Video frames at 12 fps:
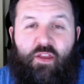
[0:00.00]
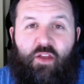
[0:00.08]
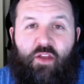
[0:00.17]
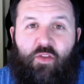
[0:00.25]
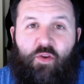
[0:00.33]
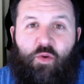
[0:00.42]

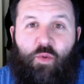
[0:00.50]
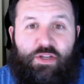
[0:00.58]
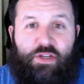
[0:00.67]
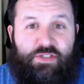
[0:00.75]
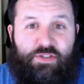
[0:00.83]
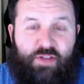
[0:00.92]
other
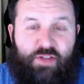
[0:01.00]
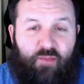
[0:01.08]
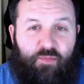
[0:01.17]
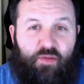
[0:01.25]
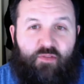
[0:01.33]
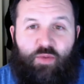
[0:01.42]
questions or
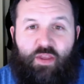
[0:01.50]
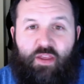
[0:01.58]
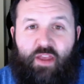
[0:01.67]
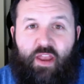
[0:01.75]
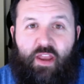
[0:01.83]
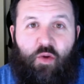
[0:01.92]
topics, we can
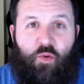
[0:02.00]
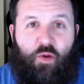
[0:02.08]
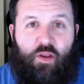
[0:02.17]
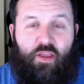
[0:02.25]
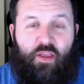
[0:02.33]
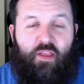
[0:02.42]
kind of go
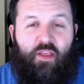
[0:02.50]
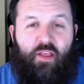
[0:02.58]
on a